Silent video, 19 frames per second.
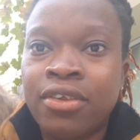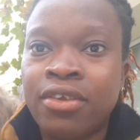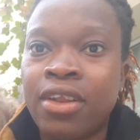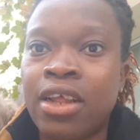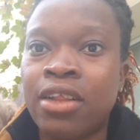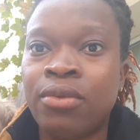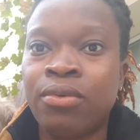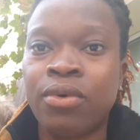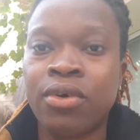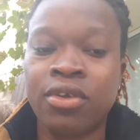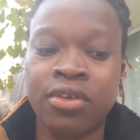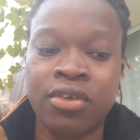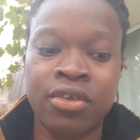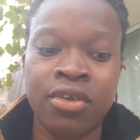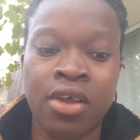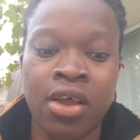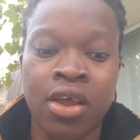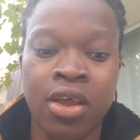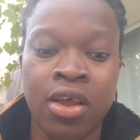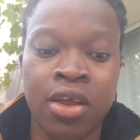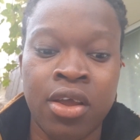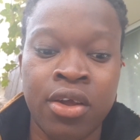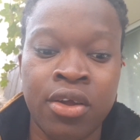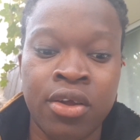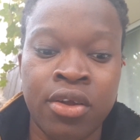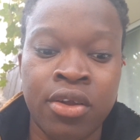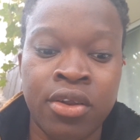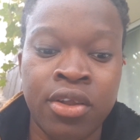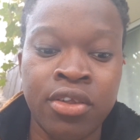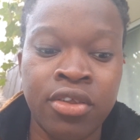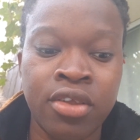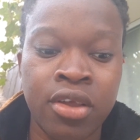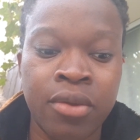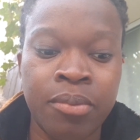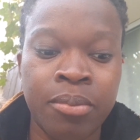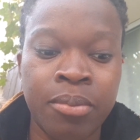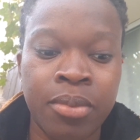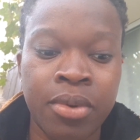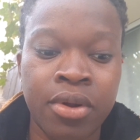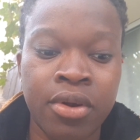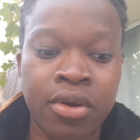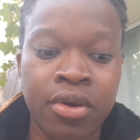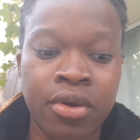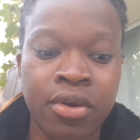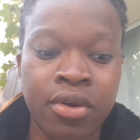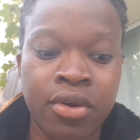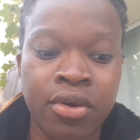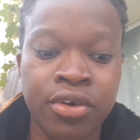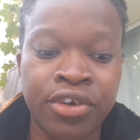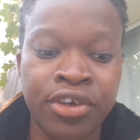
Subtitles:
So that was December,